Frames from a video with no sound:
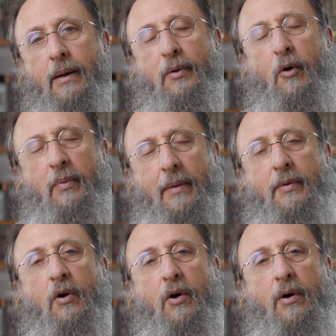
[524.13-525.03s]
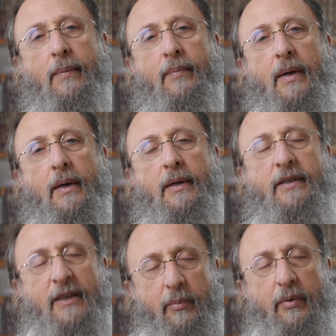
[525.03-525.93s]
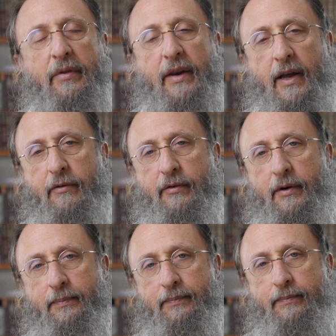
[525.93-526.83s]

But open up your heart deeper than ever.